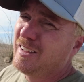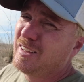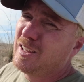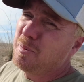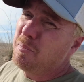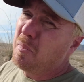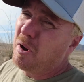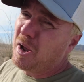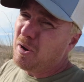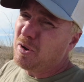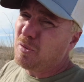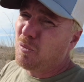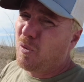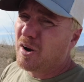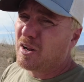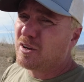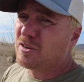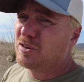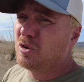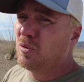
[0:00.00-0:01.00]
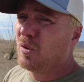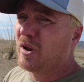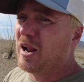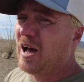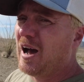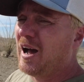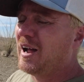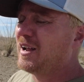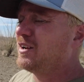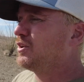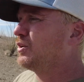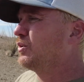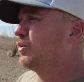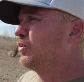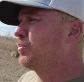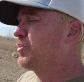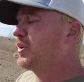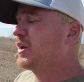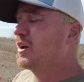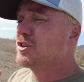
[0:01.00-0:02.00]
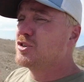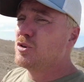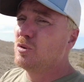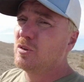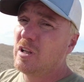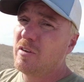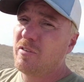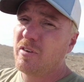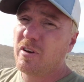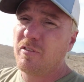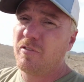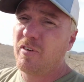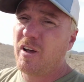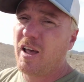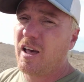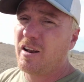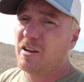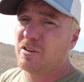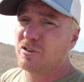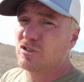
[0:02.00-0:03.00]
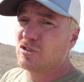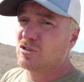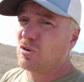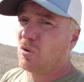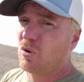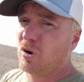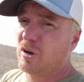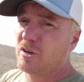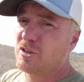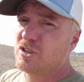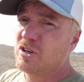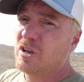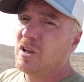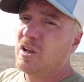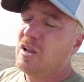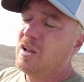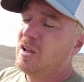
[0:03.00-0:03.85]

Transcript: you might want to do what I do, because you live in a van and storage